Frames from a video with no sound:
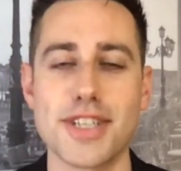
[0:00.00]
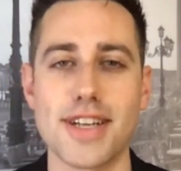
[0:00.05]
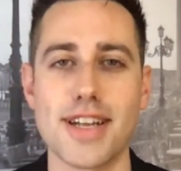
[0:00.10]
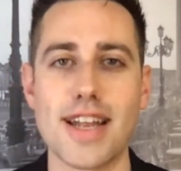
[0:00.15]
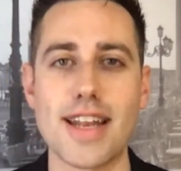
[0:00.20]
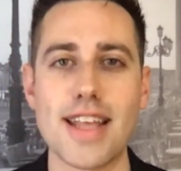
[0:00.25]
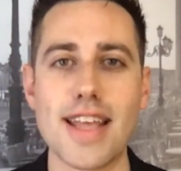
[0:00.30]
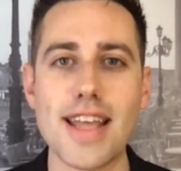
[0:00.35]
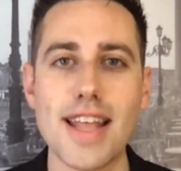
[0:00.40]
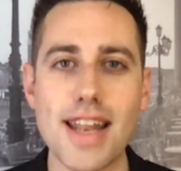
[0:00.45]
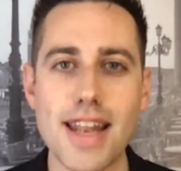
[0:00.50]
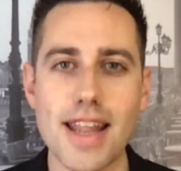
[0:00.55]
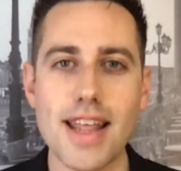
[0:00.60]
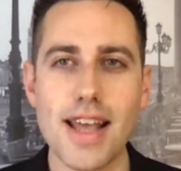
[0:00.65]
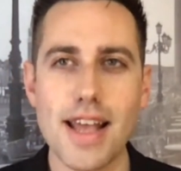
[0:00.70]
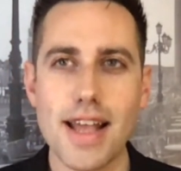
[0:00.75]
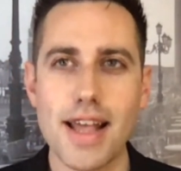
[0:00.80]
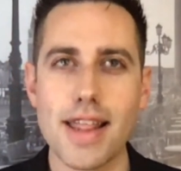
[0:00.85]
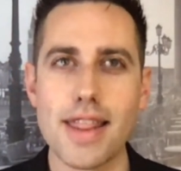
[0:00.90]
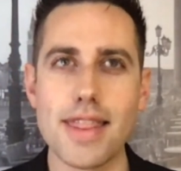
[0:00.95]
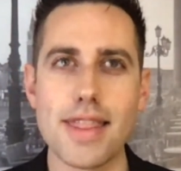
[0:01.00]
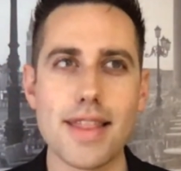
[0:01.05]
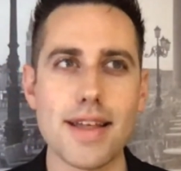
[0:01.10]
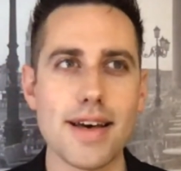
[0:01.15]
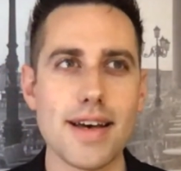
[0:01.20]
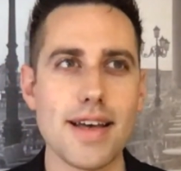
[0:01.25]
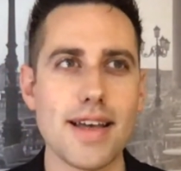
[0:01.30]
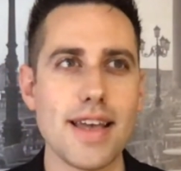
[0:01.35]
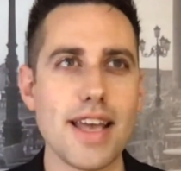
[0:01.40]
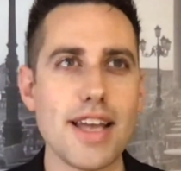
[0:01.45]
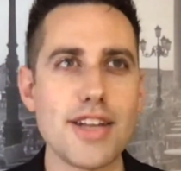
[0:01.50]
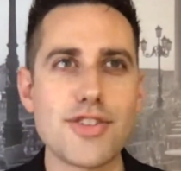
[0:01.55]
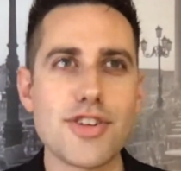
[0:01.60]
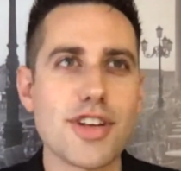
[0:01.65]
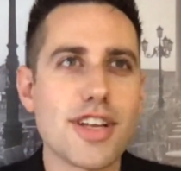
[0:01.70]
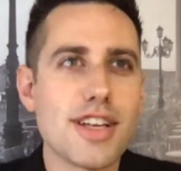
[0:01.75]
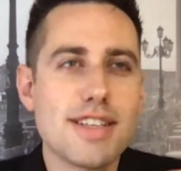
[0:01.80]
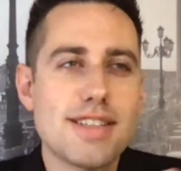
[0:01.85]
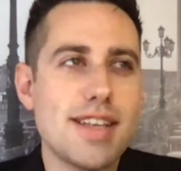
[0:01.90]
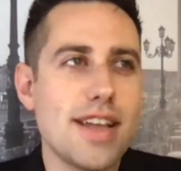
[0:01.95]
And in the
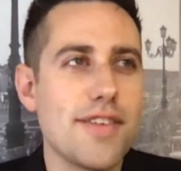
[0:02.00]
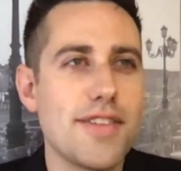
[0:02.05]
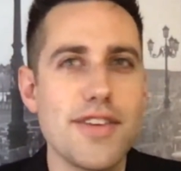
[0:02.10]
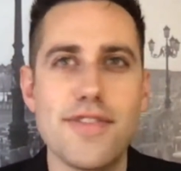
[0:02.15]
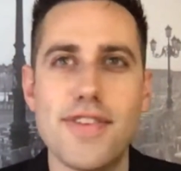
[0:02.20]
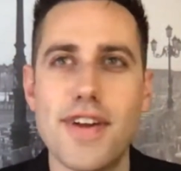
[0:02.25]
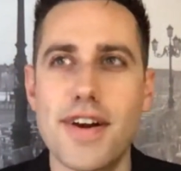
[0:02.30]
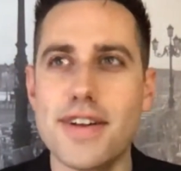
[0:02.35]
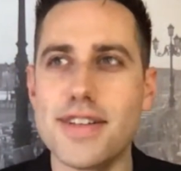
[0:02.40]
intricacy of the fairy